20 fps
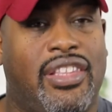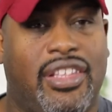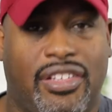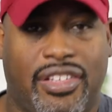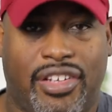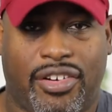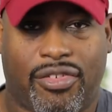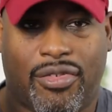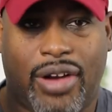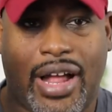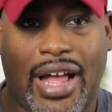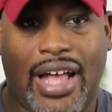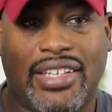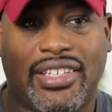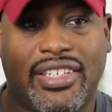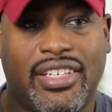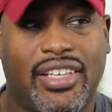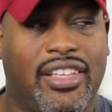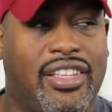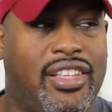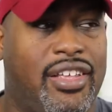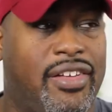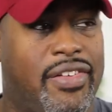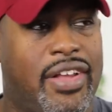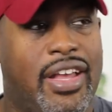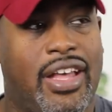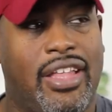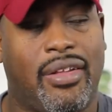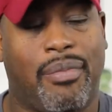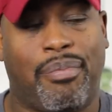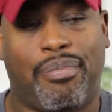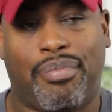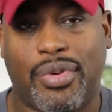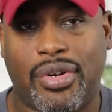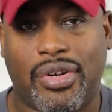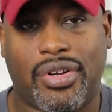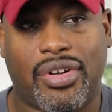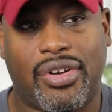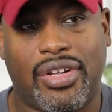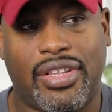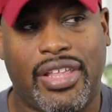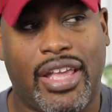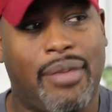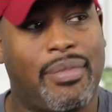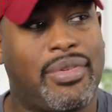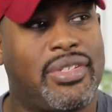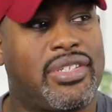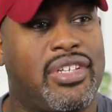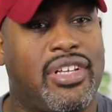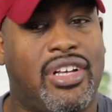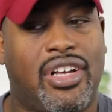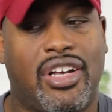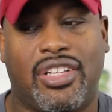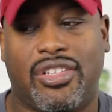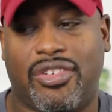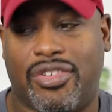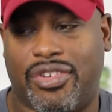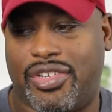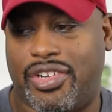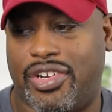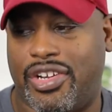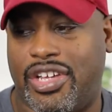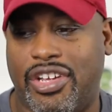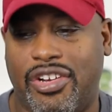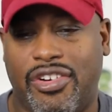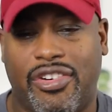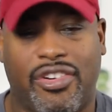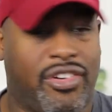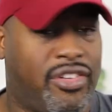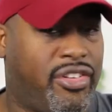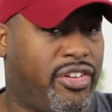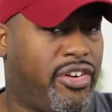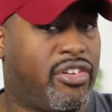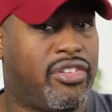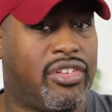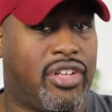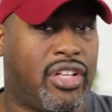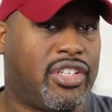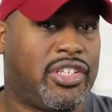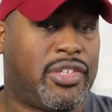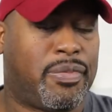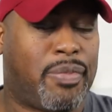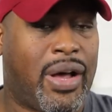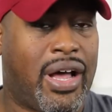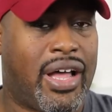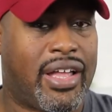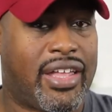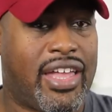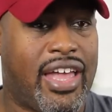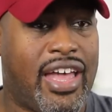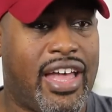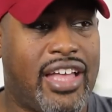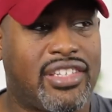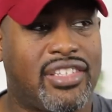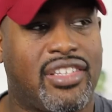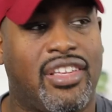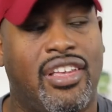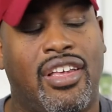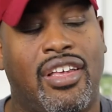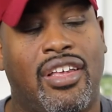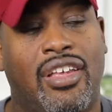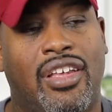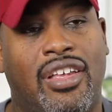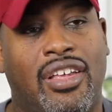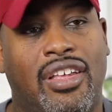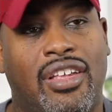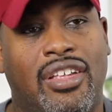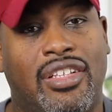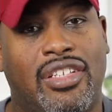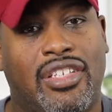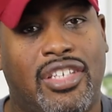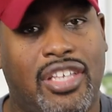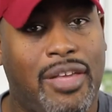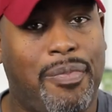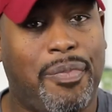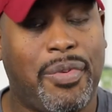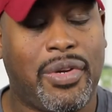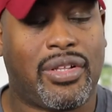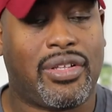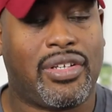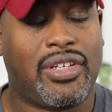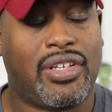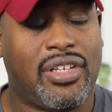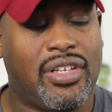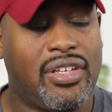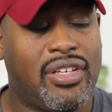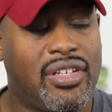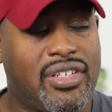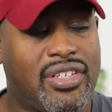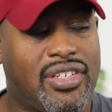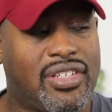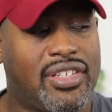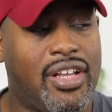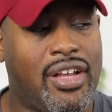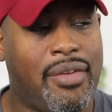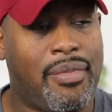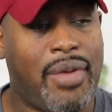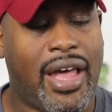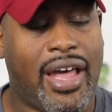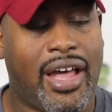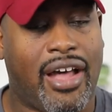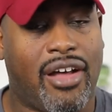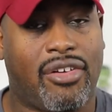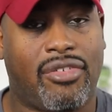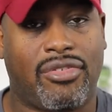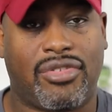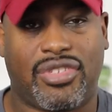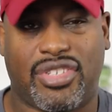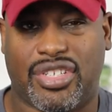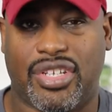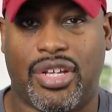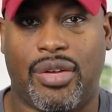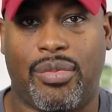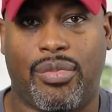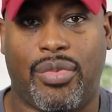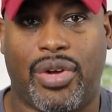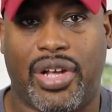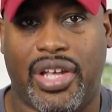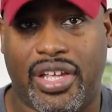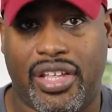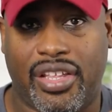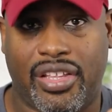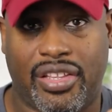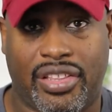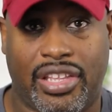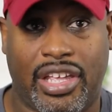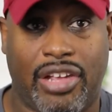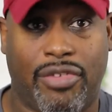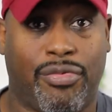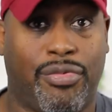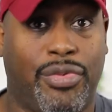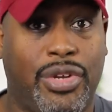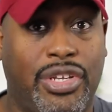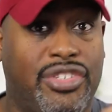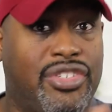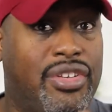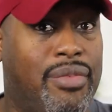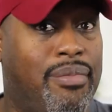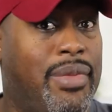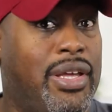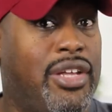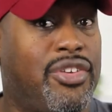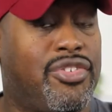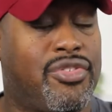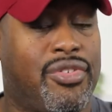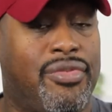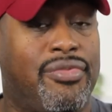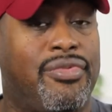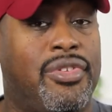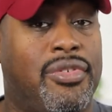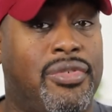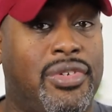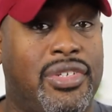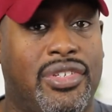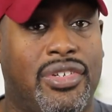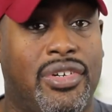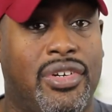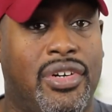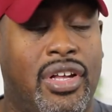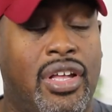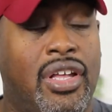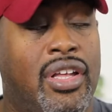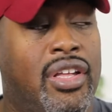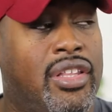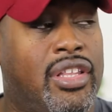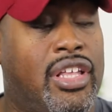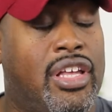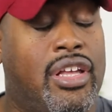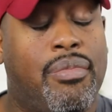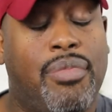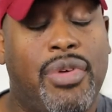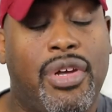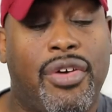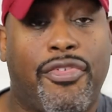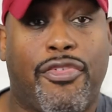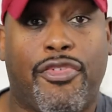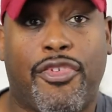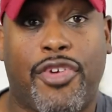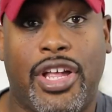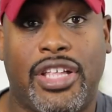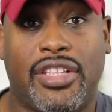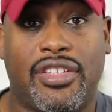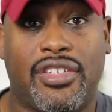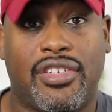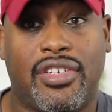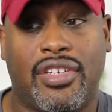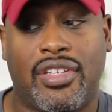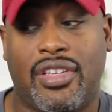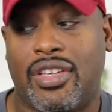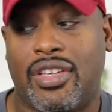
and they're rising, and they've got a book on Amazon, or they're here, or they're on all these podcasts, typically, somehow, some way, they reached a major influencer. They could be a friend.